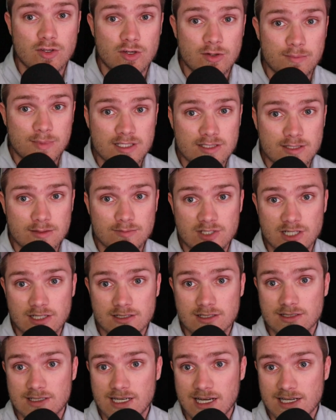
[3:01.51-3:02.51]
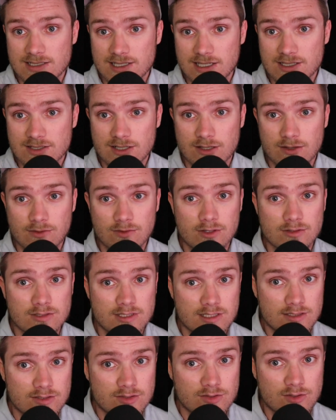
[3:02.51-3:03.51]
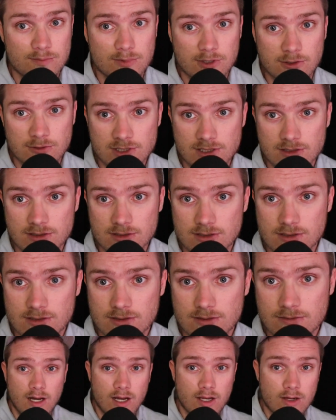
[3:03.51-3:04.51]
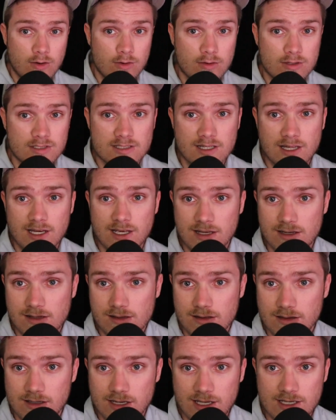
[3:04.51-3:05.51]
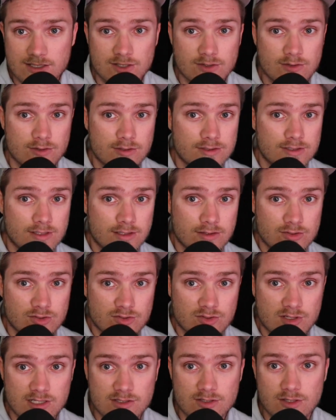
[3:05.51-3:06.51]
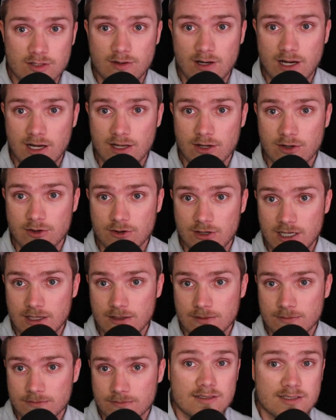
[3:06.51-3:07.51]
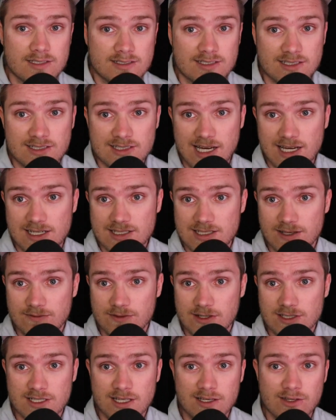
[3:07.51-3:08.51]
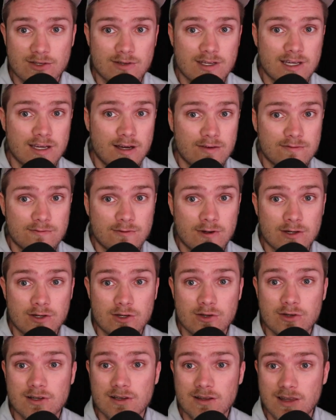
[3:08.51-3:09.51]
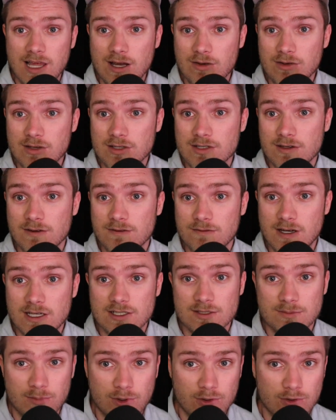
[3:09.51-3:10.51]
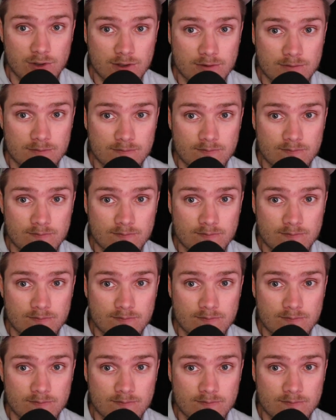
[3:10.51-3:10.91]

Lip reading: you'll be subject to taxation on those distributions. I hold a slight inclination towards the traditional IRA, since the tax savings that you get upfront could allow you to invest more.